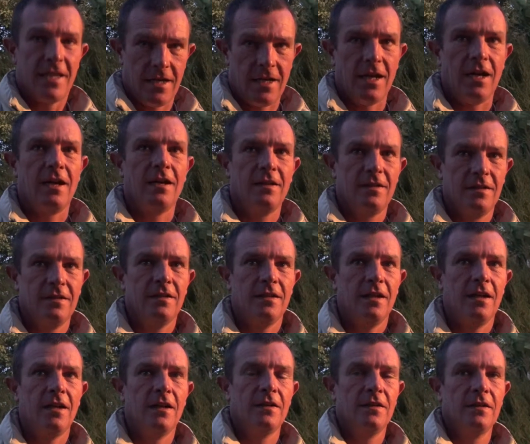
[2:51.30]
Yeah.
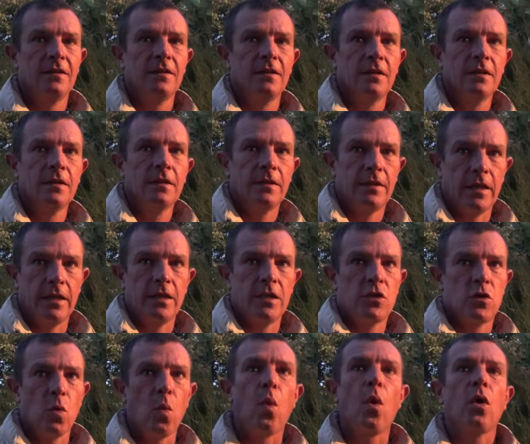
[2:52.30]

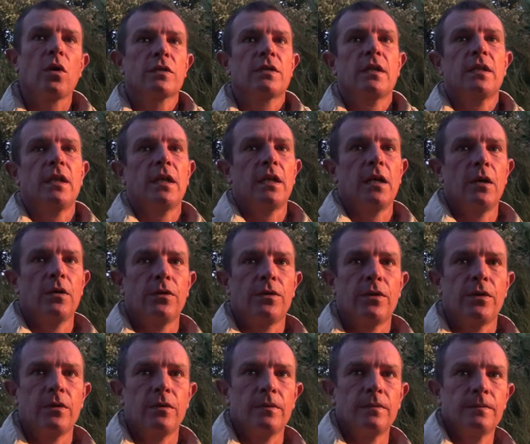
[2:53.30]
It's wars that they go
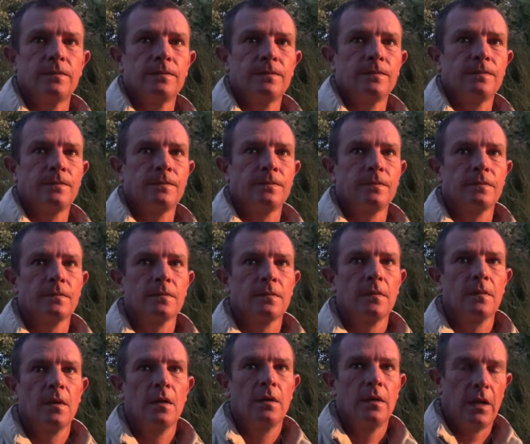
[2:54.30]
through.
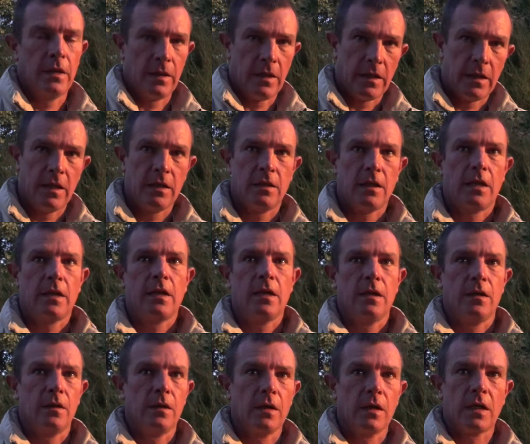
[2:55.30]
Then they get like
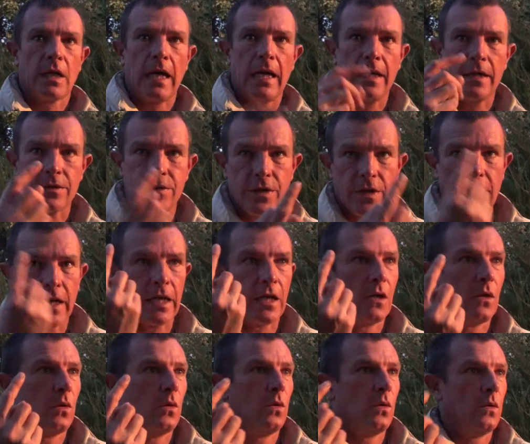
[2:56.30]
a colored
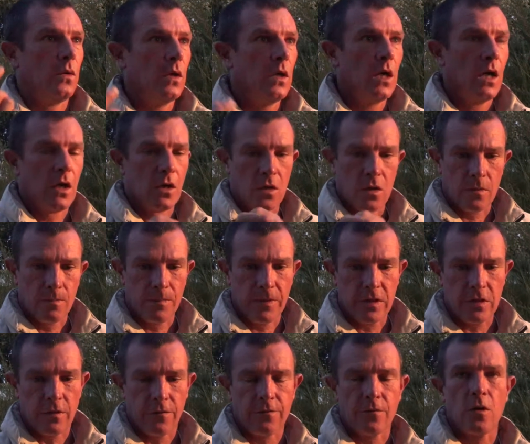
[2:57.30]
ring or a
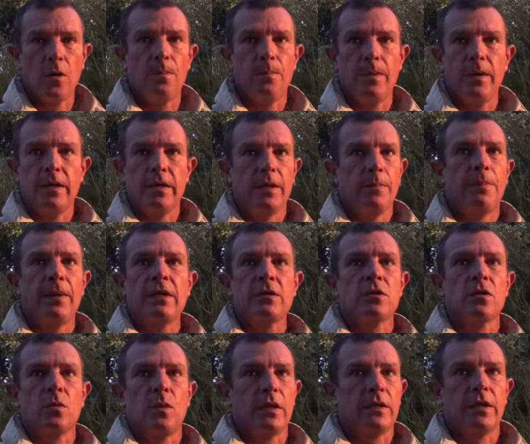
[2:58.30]
piece of copper. It
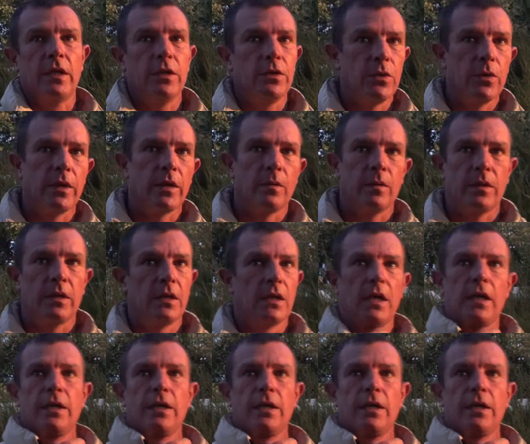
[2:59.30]
depends on what they're doing with it.